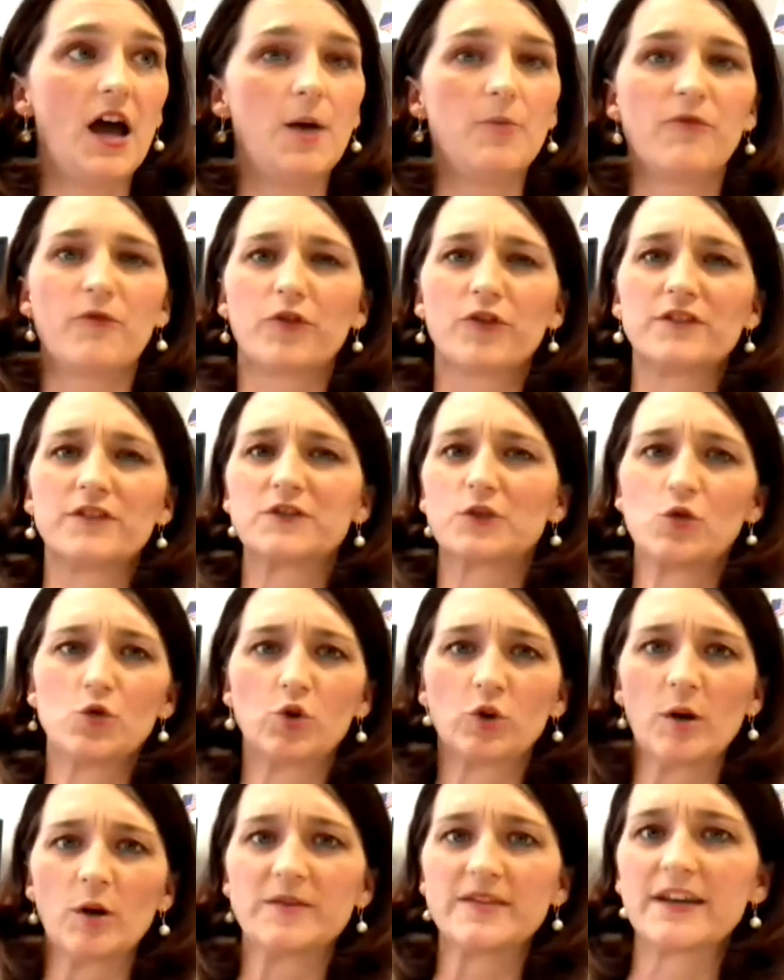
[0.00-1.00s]
for school
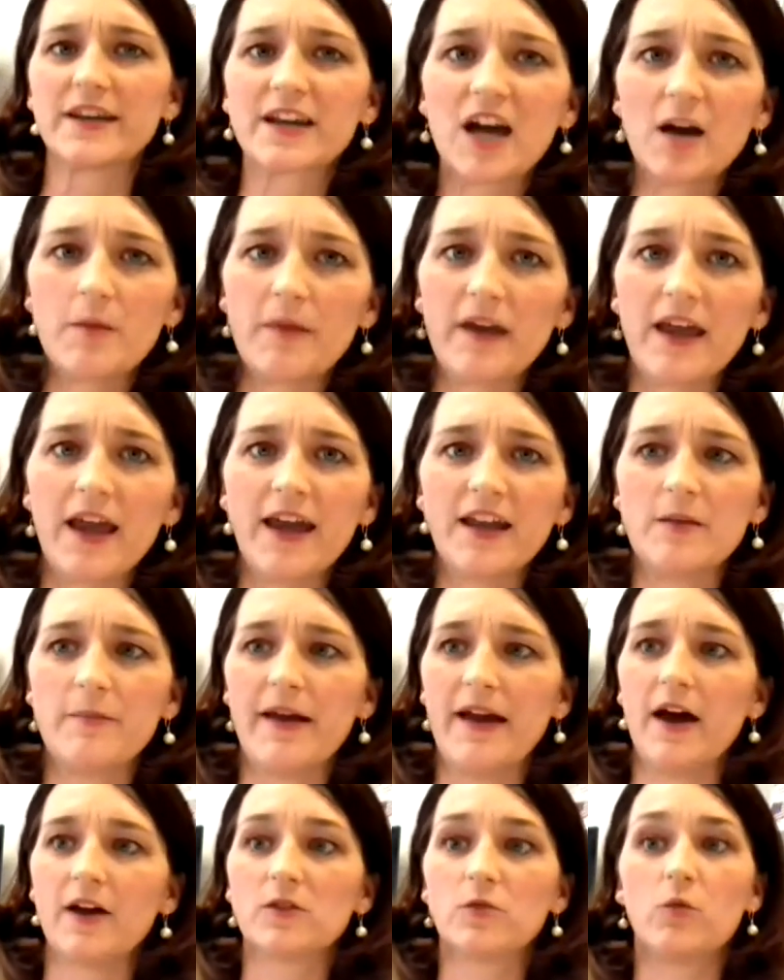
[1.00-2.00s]
groups that come in
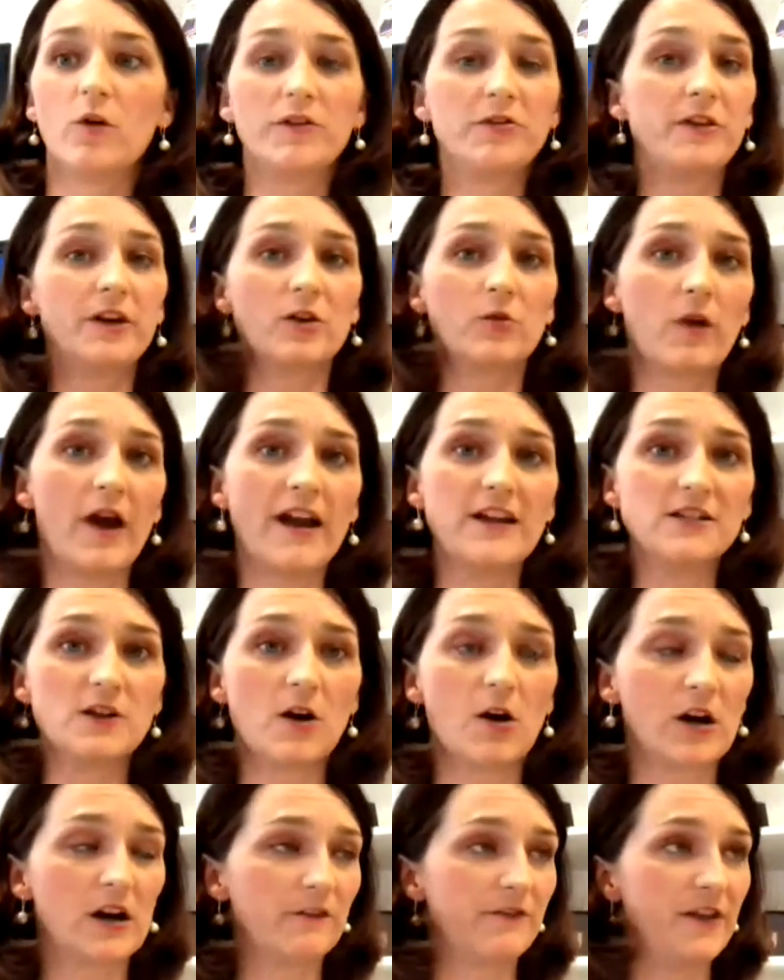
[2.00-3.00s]
about what their rights
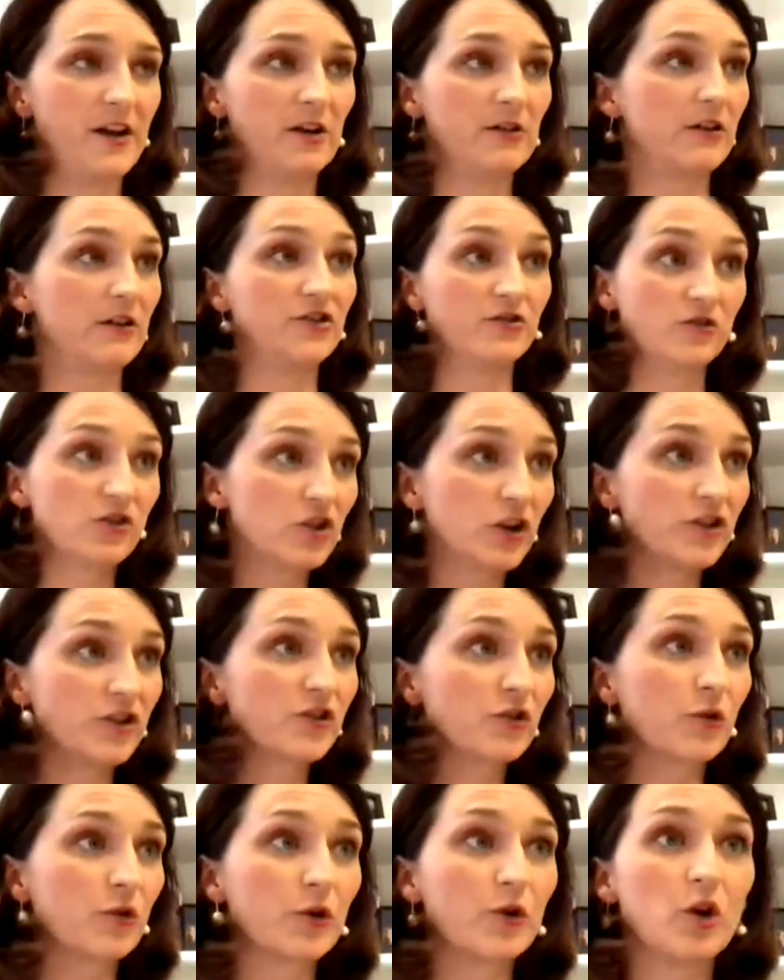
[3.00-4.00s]
are, if they're a church
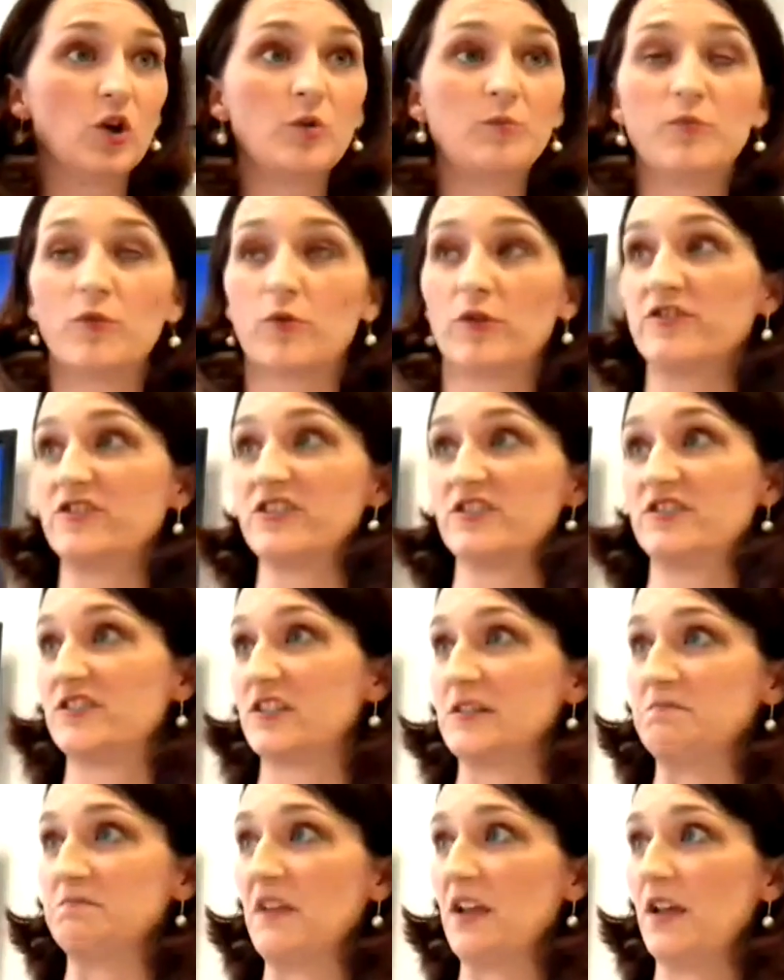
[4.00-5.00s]
group or just a
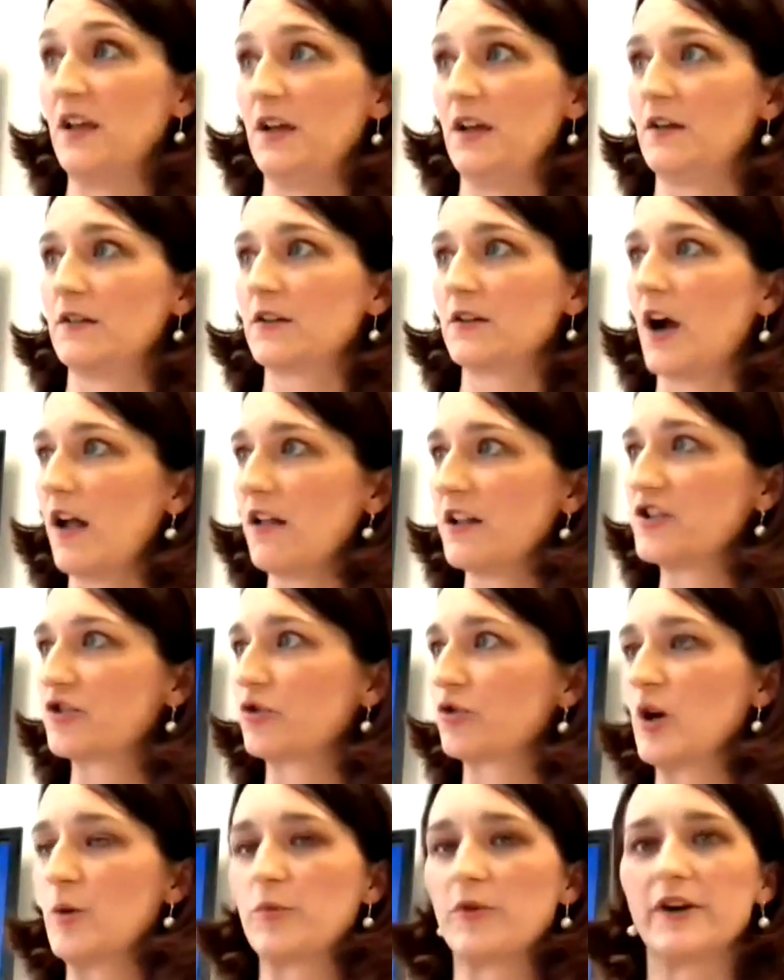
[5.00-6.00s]
college
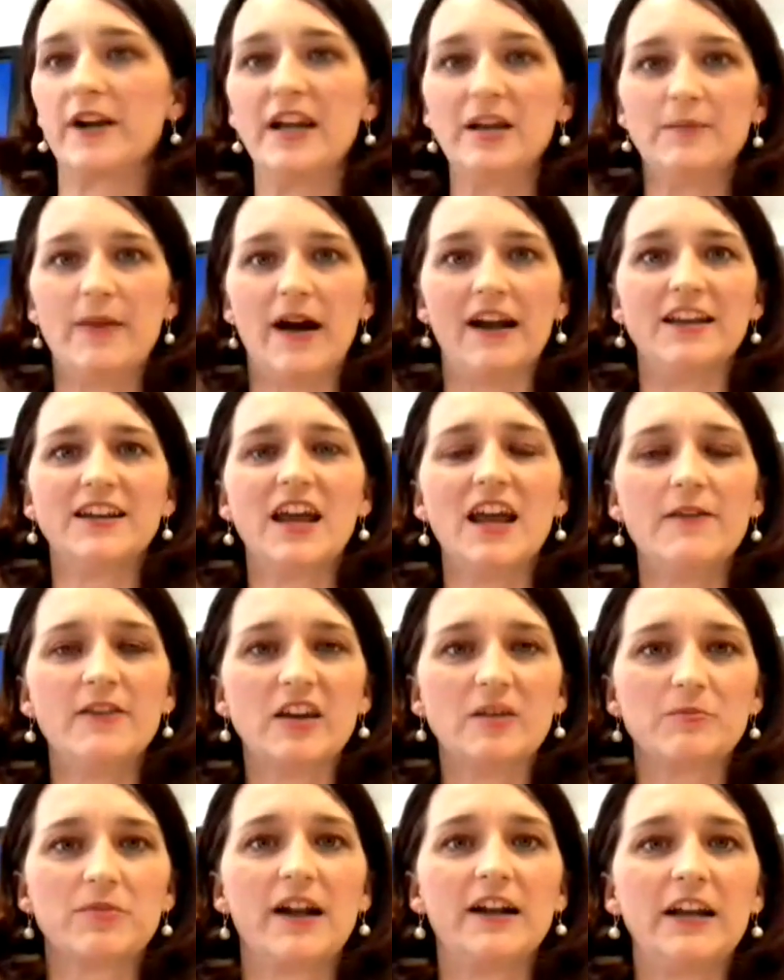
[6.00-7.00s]
group or anybody, kind of
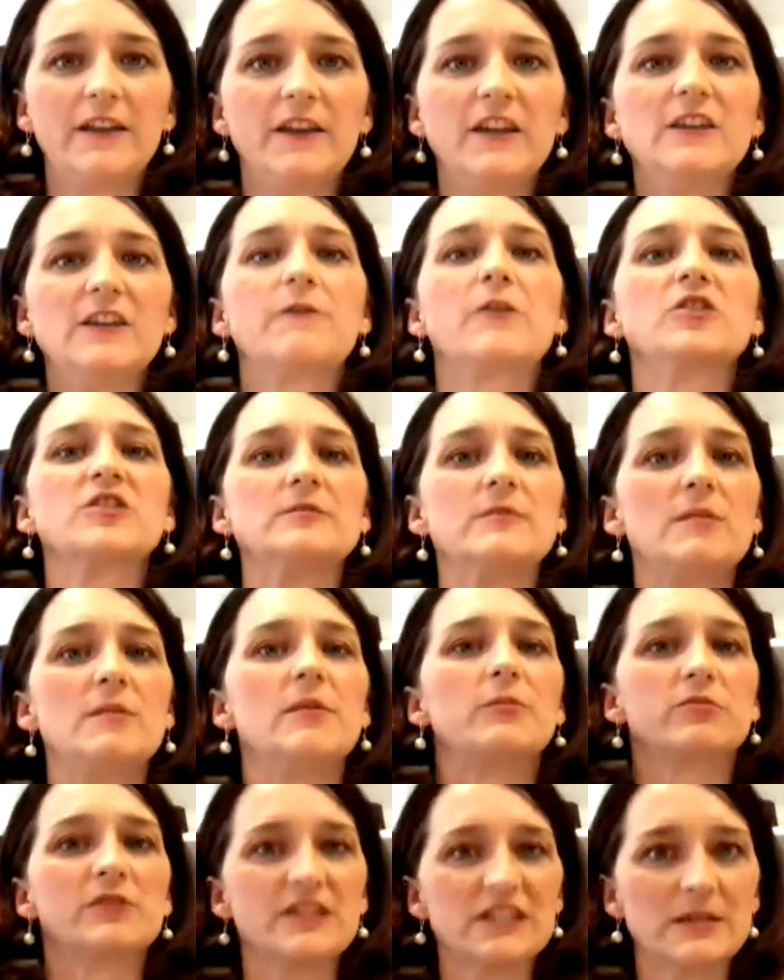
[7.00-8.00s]
explaining these First
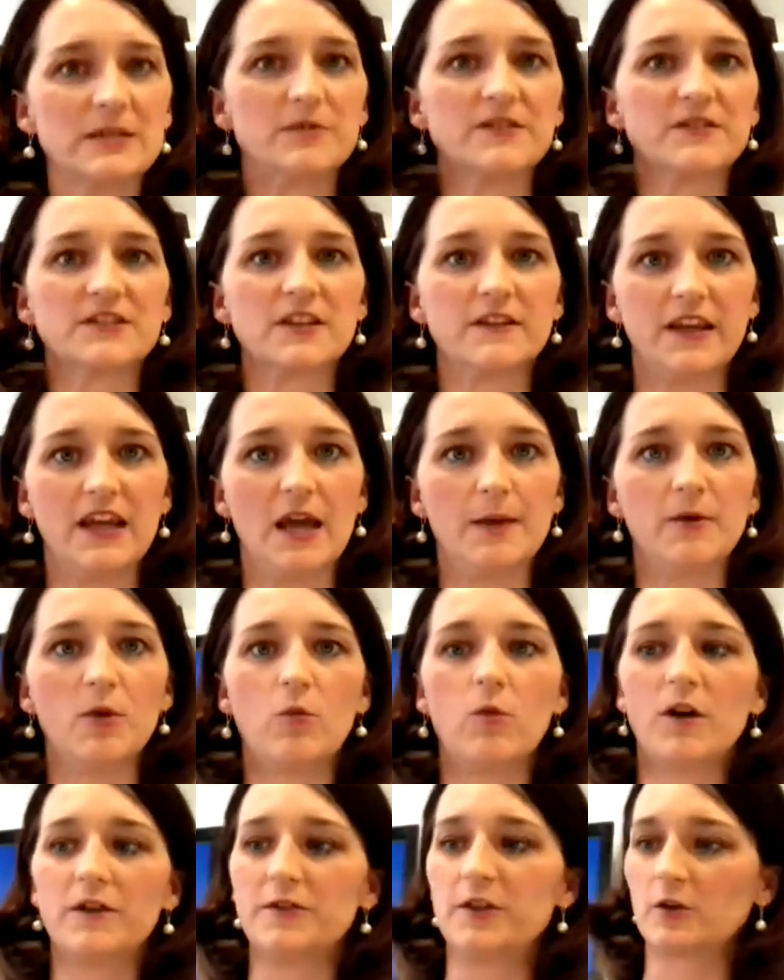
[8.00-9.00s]
Amendment principles to them and
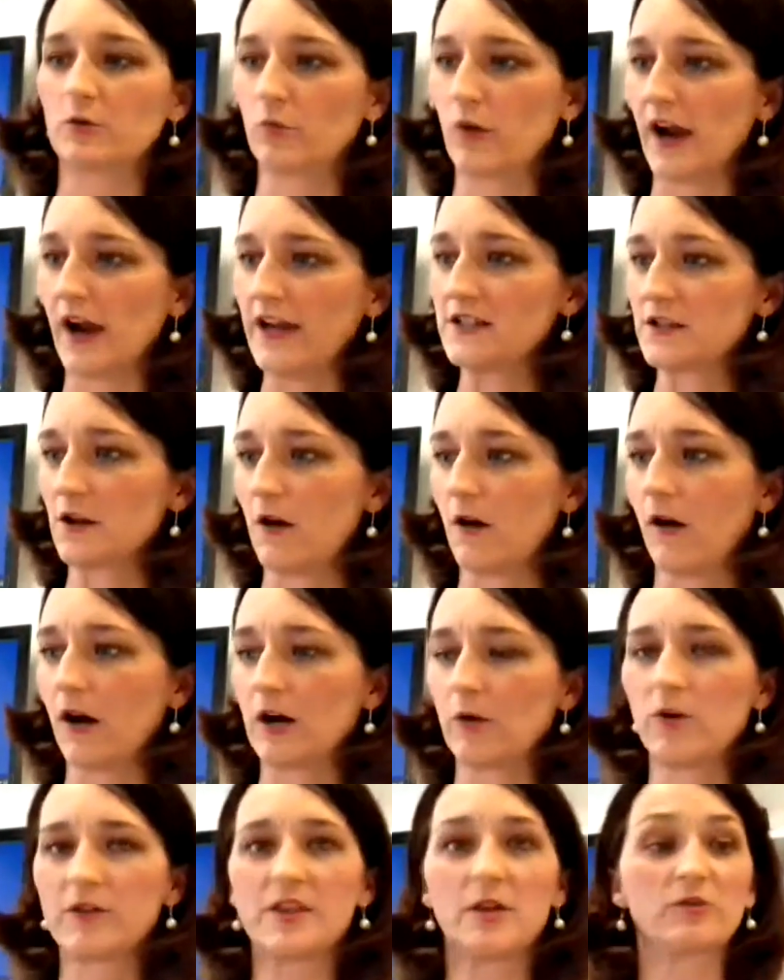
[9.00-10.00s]
what their rights are,
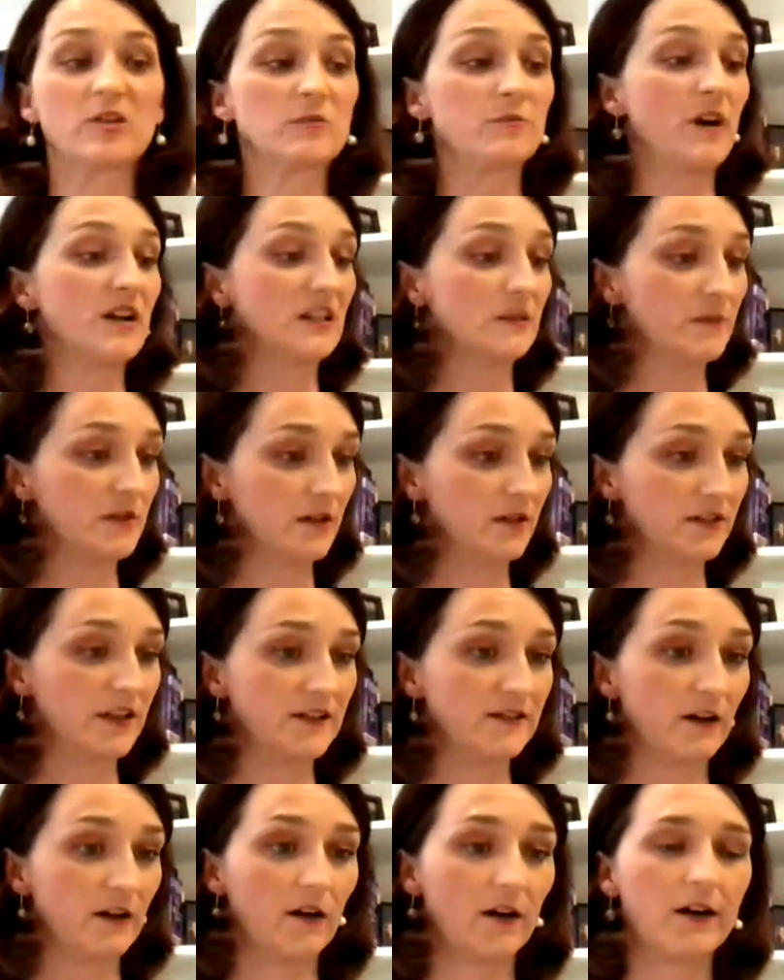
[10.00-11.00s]
what their responsibilities
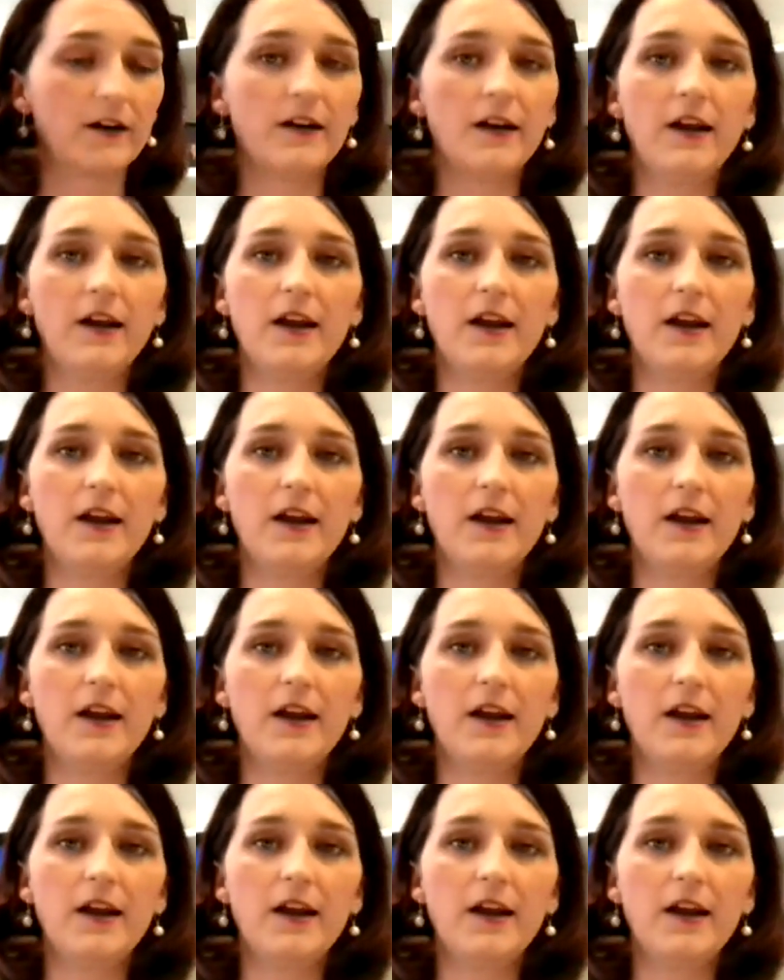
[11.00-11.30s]
are.